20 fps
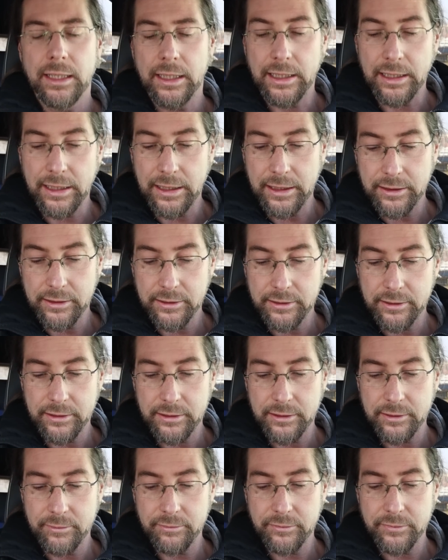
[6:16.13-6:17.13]

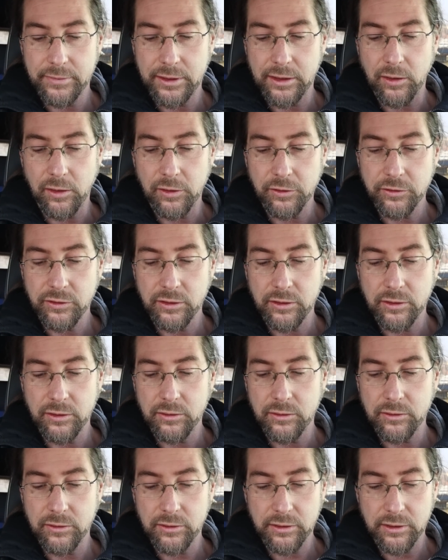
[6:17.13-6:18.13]

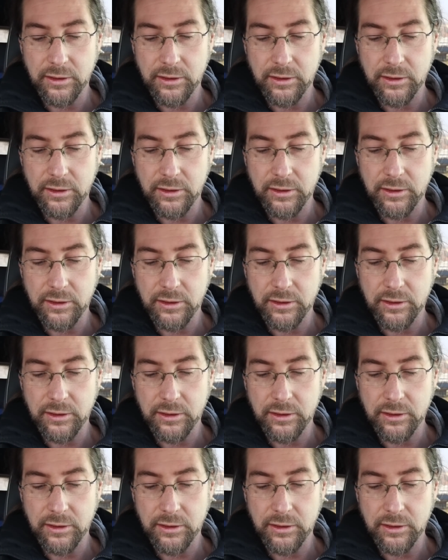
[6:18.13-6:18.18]
also